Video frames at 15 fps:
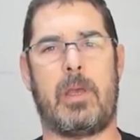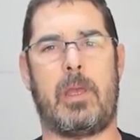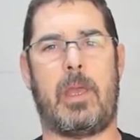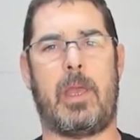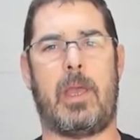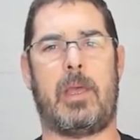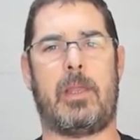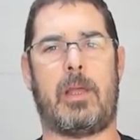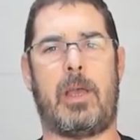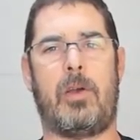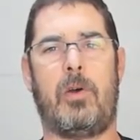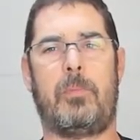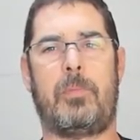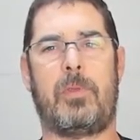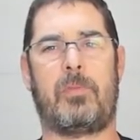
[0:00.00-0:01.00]
And I
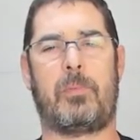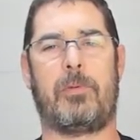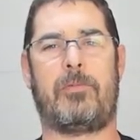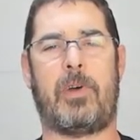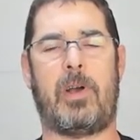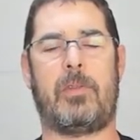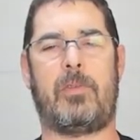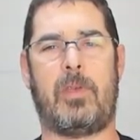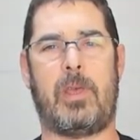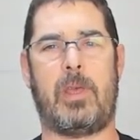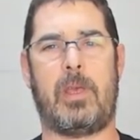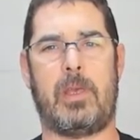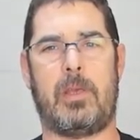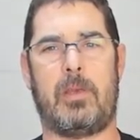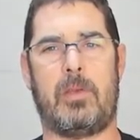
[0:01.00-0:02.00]
hope this provides
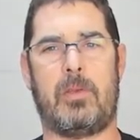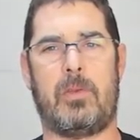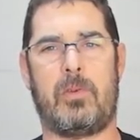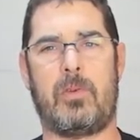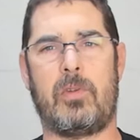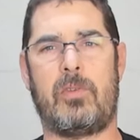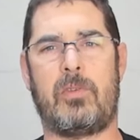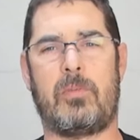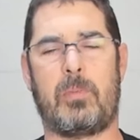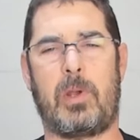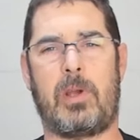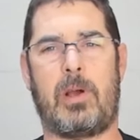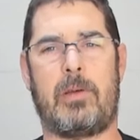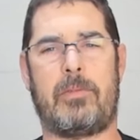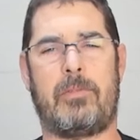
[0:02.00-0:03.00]
a good
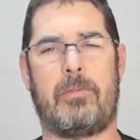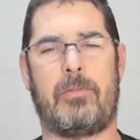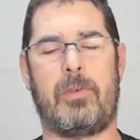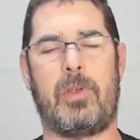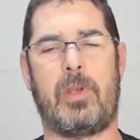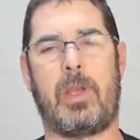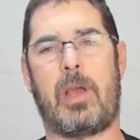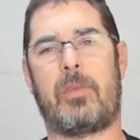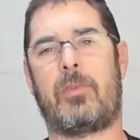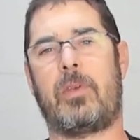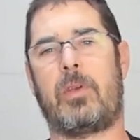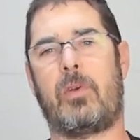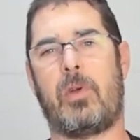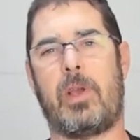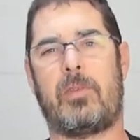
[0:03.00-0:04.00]
spring off for you guys
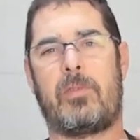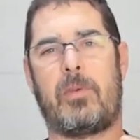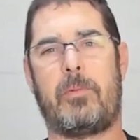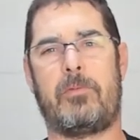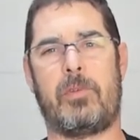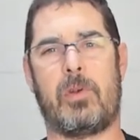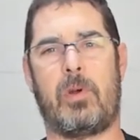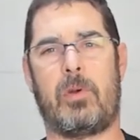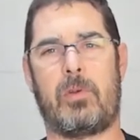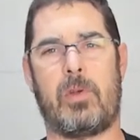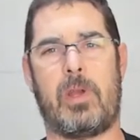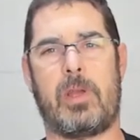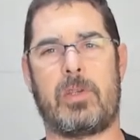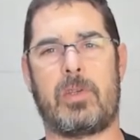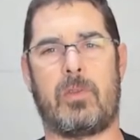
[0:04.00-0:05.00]
to create some of your own
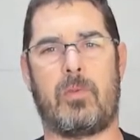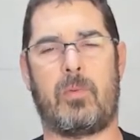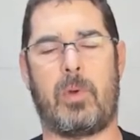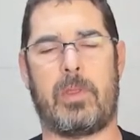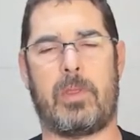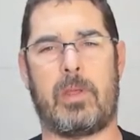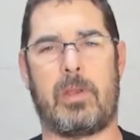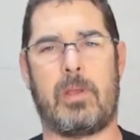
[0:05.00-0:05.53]
creations with it.